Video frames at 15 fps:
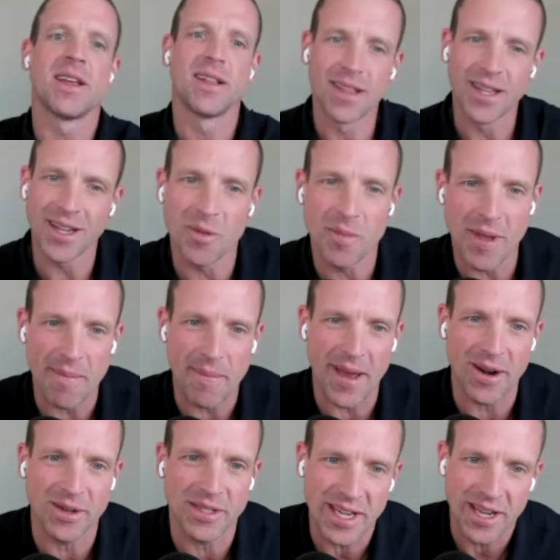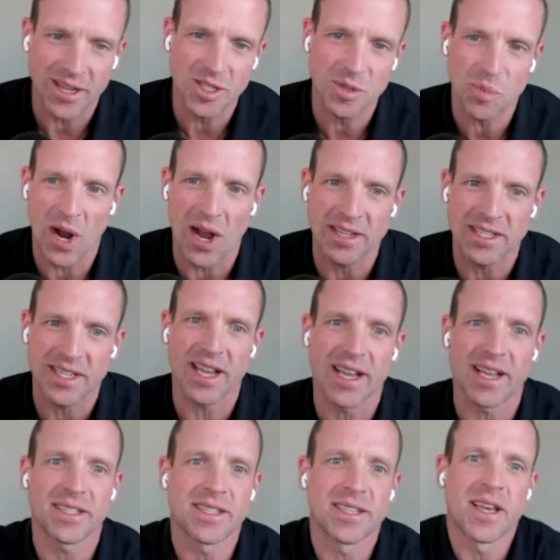little bit better sales
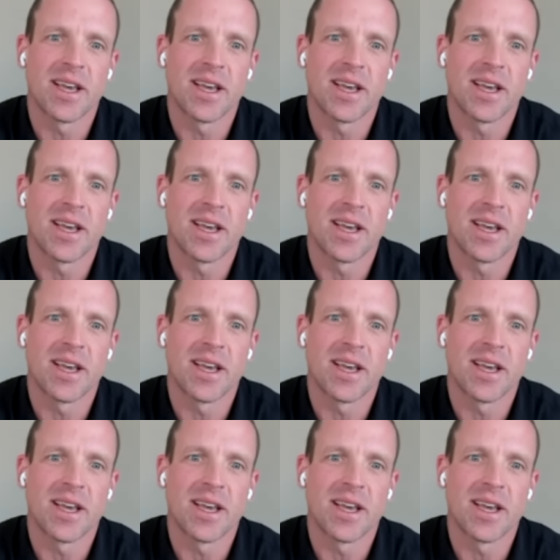process.